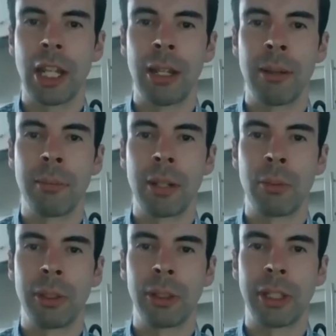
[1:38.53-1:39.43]

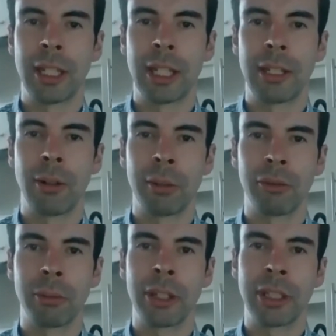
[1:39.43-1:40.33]
And we're looking at the
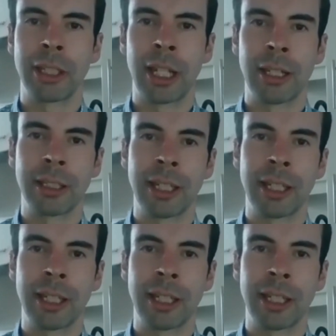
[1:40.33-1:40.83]
argument from undesignedness